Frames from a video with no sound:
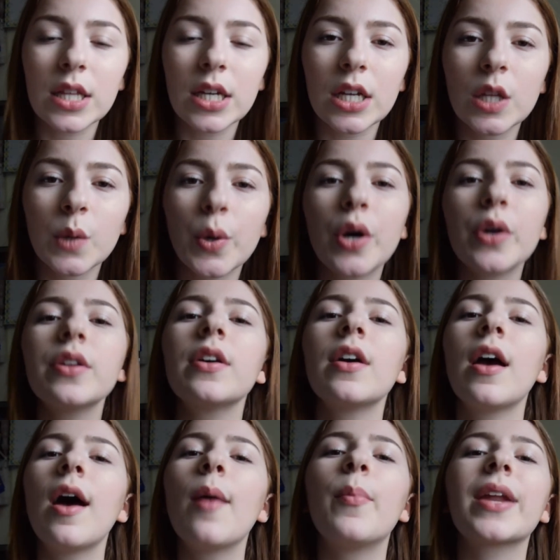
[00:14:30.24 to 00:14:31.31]
thing in the world,
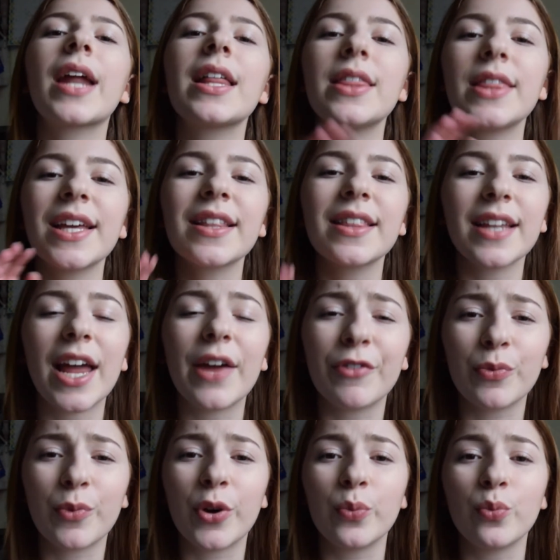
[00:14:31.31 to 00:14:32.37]
but I think that
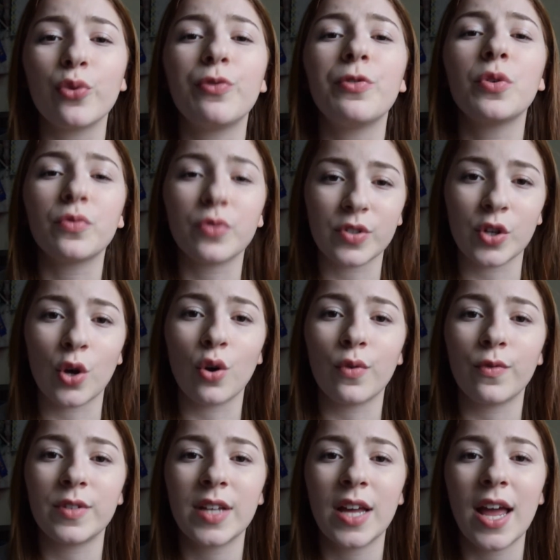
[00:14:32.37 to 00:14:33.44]
everyone will feel
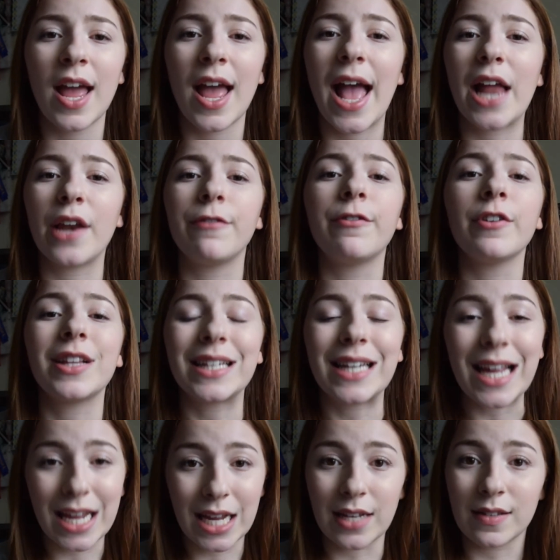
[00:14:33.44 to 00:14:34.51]
resolved and feel at
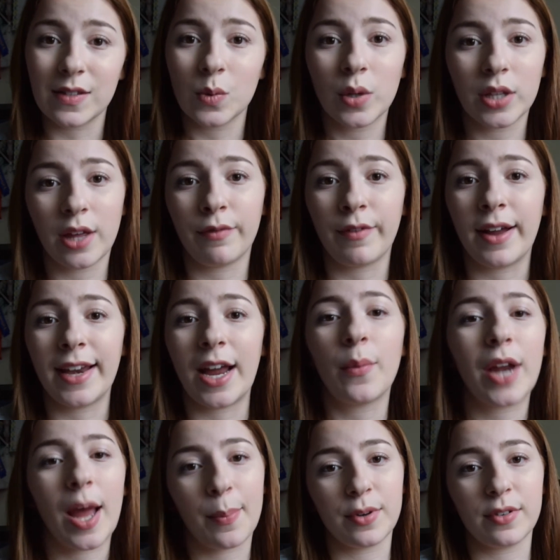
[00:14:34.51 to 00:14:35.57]
ease when they find out
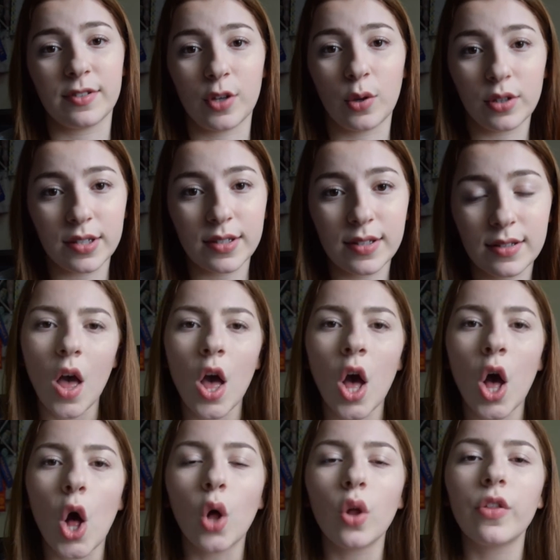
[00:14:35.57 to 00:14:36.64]
what happened to Solus.
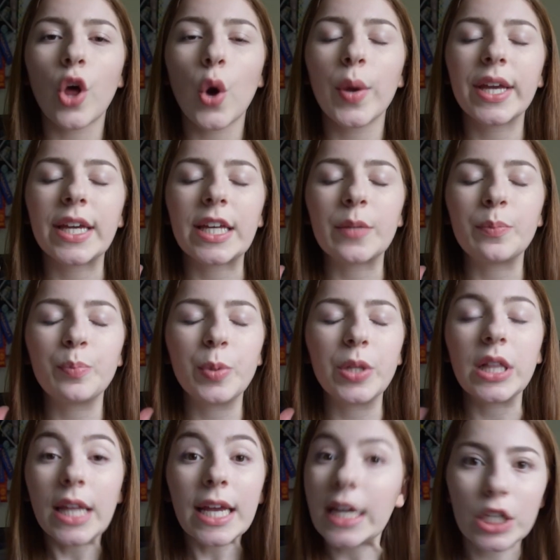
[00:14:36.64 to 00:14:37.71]
Although in
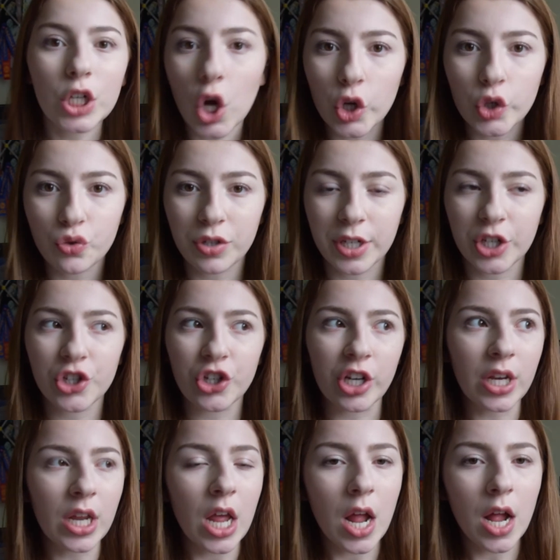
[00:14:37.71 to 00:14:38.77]
complete
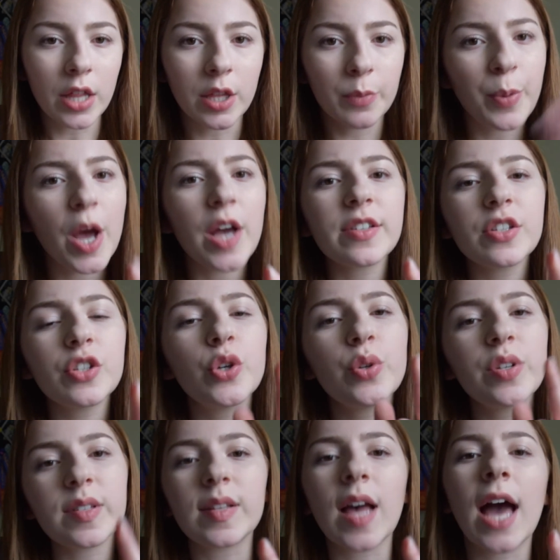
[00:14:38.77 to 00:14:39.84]
contradiction, the person who
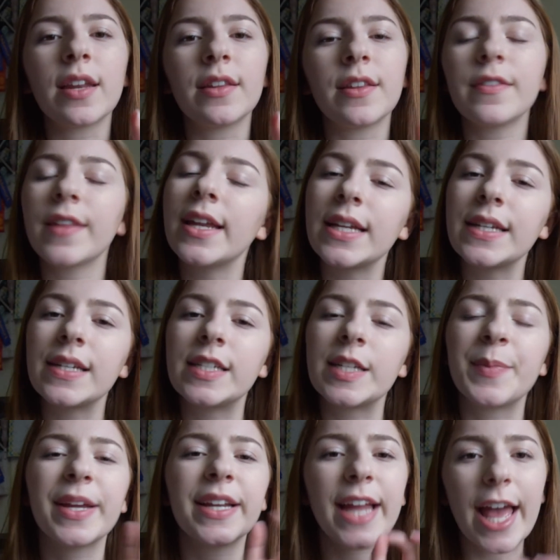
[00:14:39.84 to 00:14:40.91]
decided that there needed to
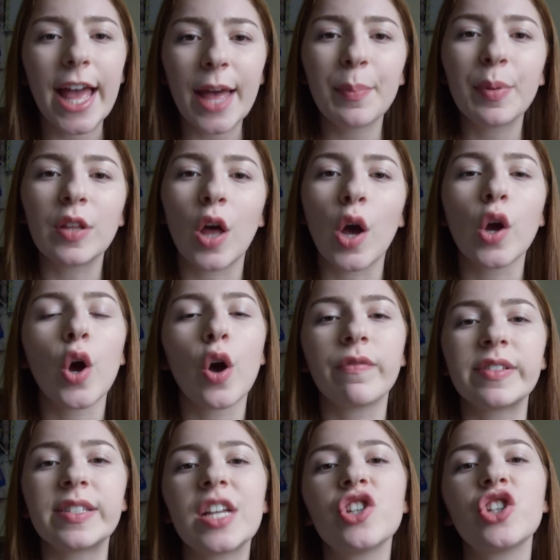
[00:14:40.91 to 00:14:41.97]
be an epilogue of
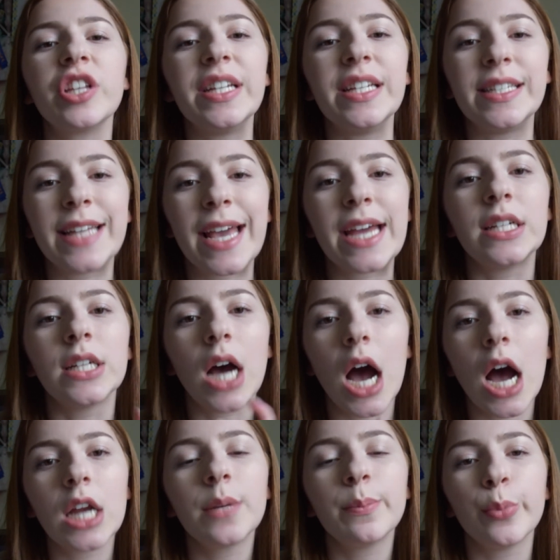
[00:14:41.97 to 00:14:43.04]
essentially dead,
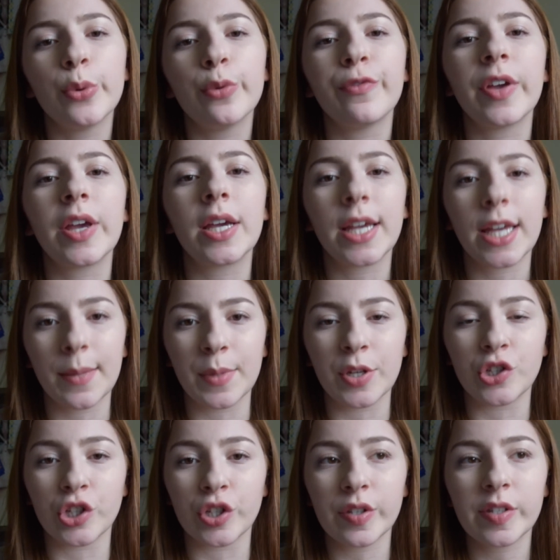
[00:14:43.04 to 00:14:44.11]
unmoving
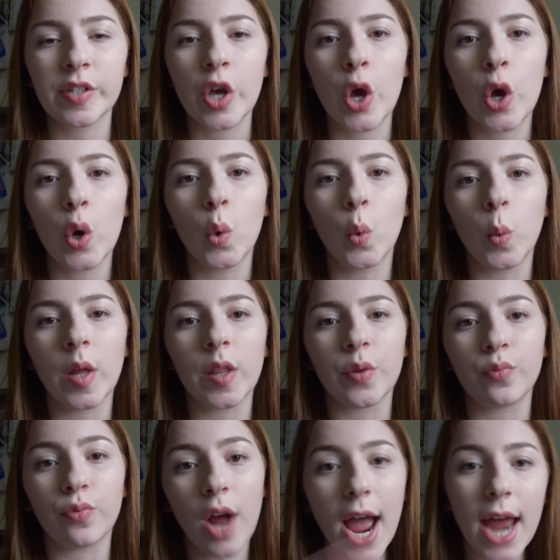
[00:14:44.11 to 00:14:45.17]
images
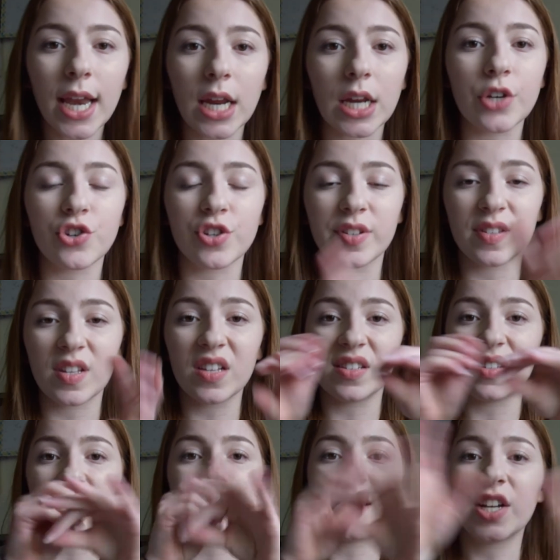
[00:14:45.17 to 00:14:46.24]
with writing just
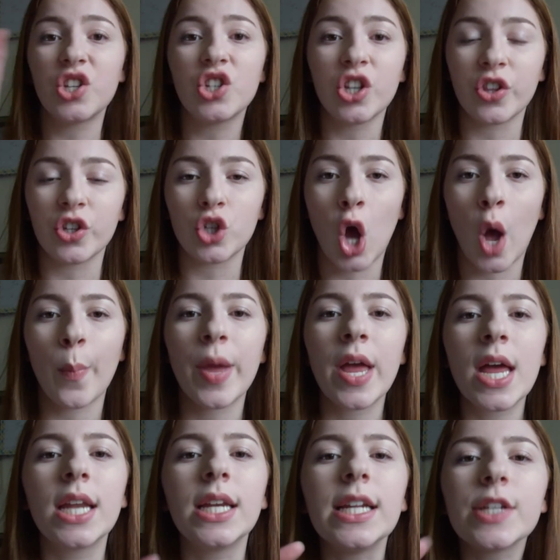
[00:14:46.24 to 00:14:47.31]
stitched at the top
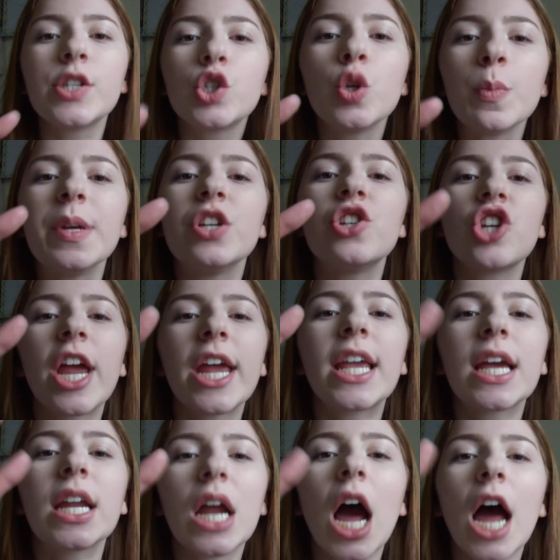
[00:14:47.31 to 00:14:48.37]
needs to be
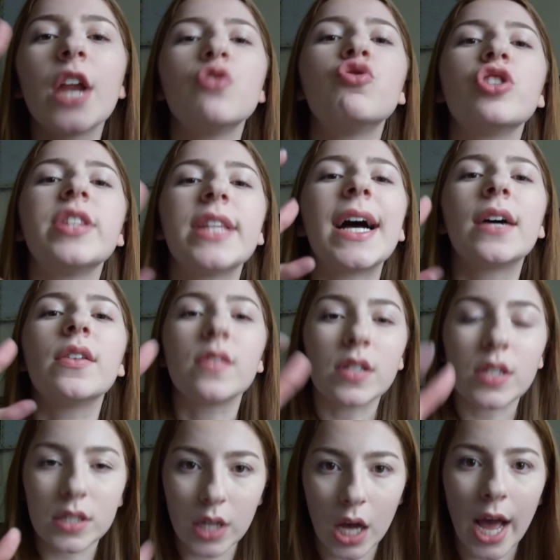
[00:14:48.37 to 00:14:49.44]
shaken
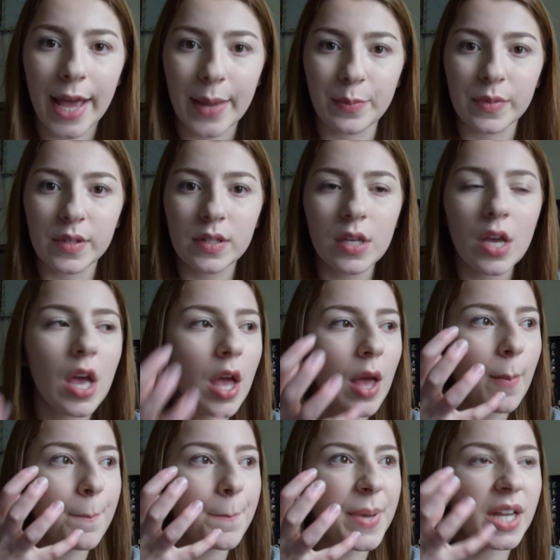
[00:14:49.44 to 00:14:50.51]
100,000 times.
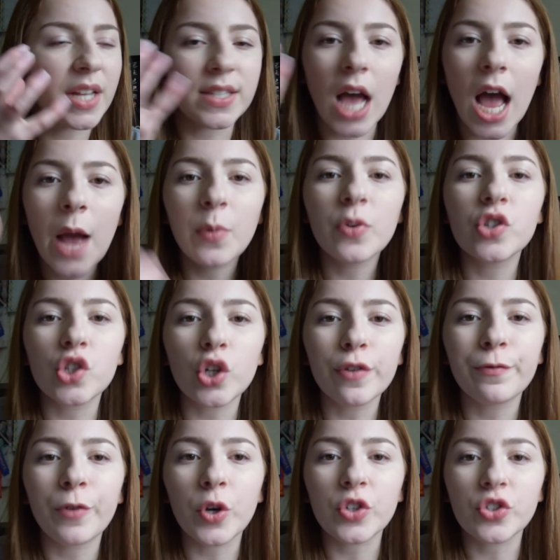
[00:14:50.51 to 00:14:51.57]
Because I was so
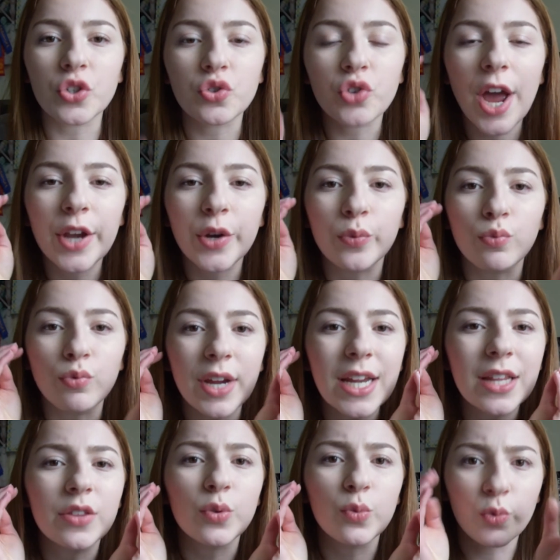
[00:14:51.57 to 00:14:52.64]
focused on trying to
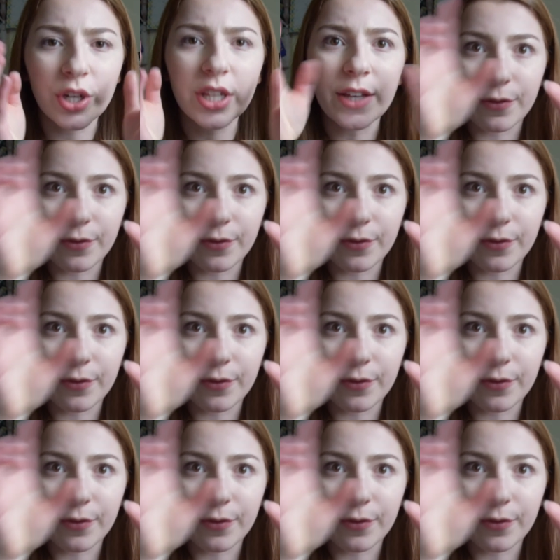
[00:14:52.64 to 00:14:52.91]
read the really